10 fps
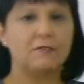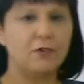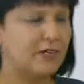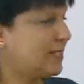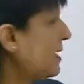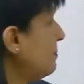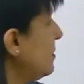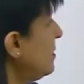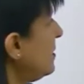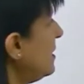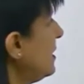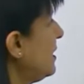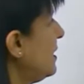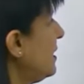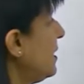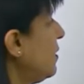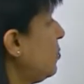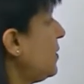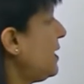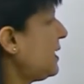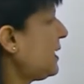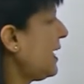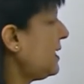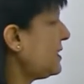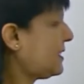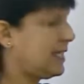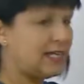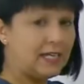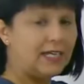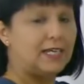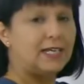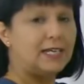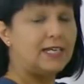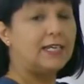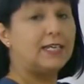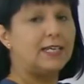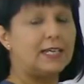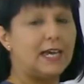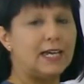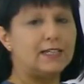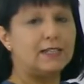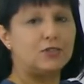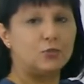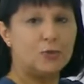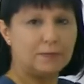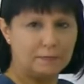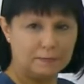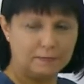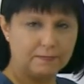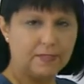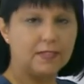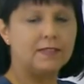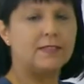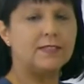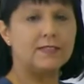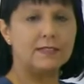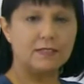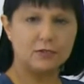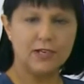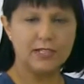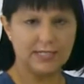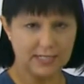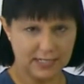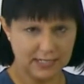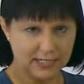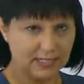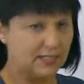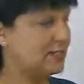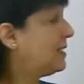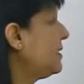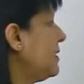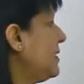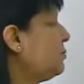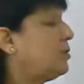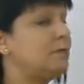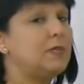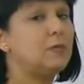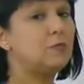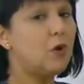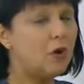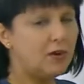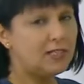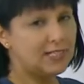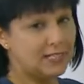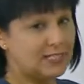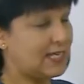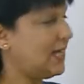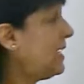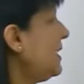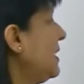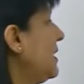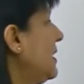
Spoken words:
For example, we can say he can swim. This is a correct sentence. It would be wrong to say